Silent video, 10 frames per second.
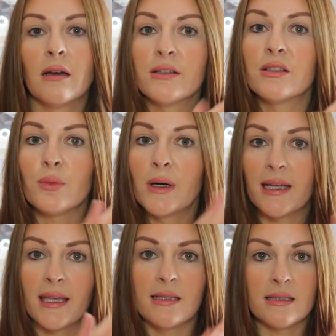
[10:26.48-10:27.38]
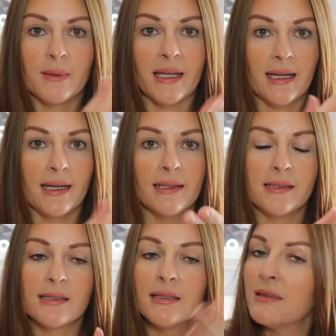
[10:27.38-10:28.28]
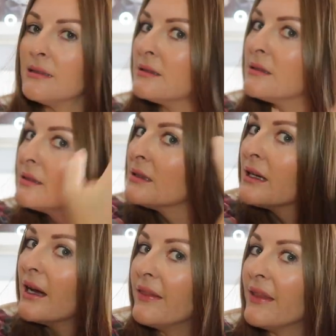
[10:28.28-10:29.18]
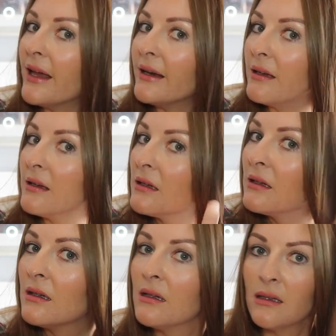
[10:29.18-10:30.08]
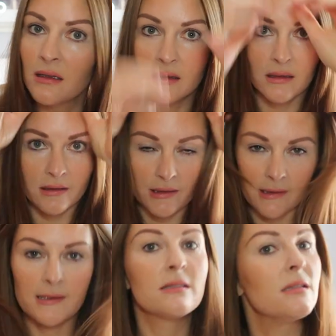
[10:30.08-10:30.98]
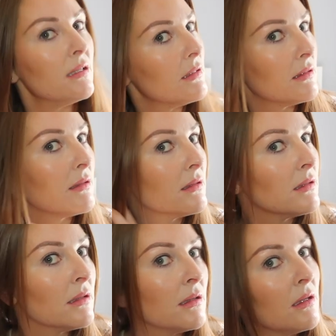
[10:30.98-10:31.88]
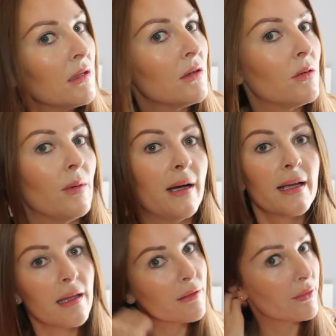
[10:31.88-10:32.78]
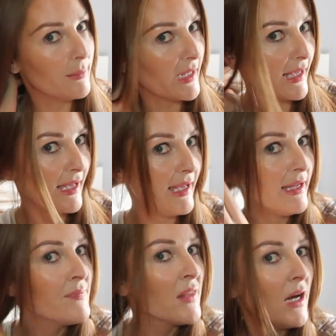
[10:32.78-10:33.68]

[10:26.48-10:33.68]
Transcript: I just work it into my hand and then I just work it through my hair.